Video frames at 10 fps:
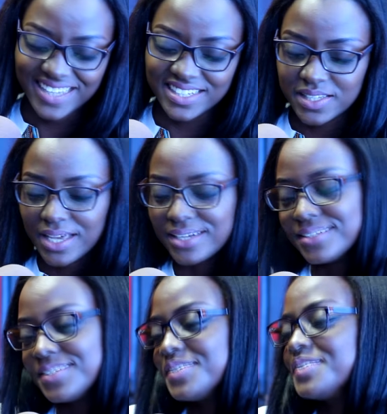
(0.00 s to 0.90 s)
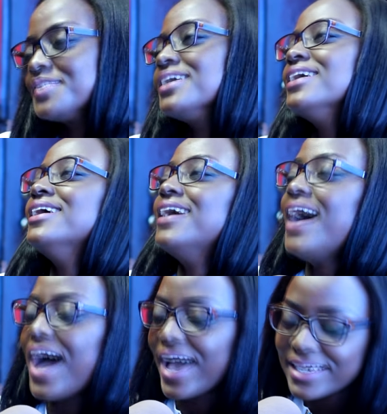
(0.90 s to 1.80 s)
I decided to
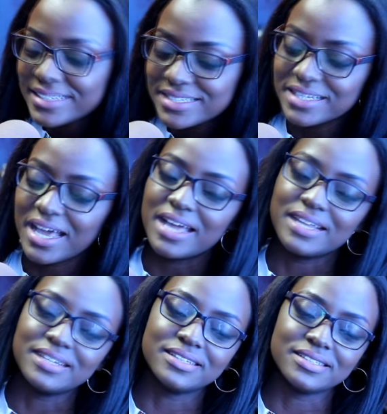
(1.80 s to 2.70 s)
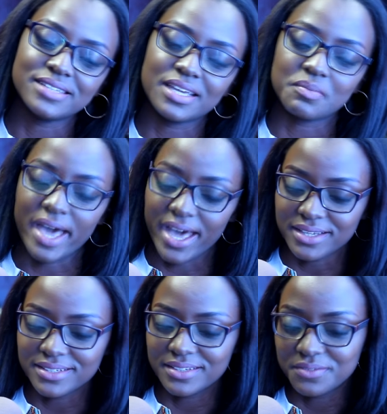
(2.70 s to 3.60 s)
act and take my
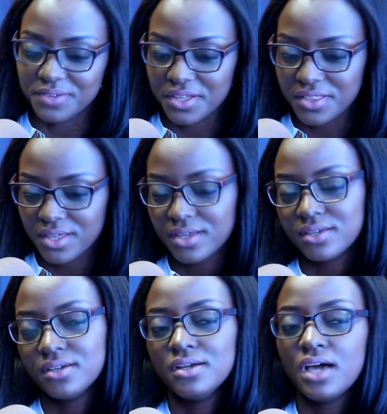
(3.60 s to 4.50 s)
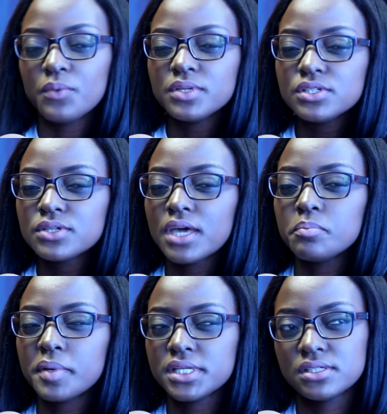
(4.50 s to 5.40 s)
acting further. Mm-hmm. I wanted to mm-hmm.
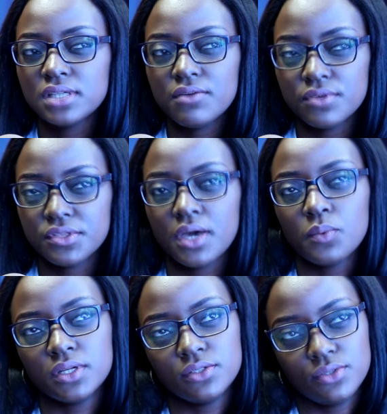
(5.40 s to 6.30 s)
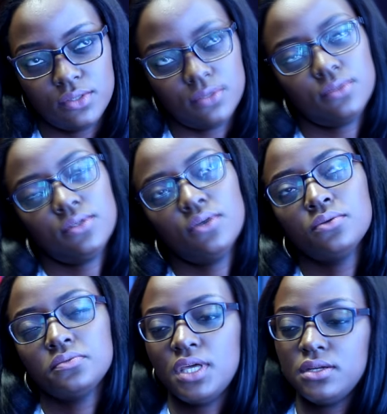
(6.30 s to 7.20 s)
get better at everything I wanted to do,
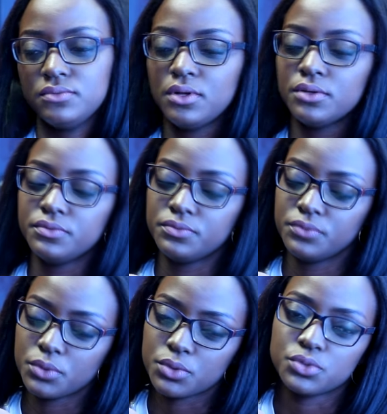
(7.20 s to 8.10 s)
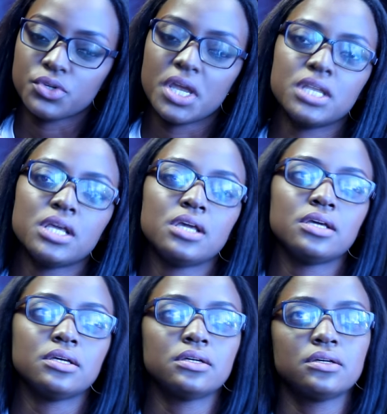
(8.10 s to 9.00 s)
so that involved vocal
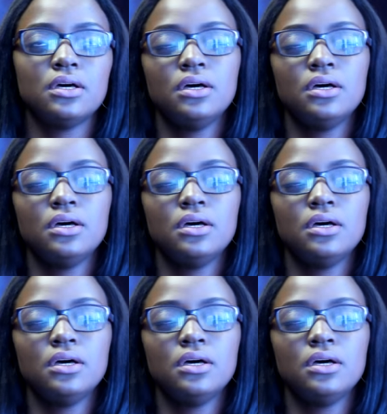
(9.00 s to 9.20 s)
training.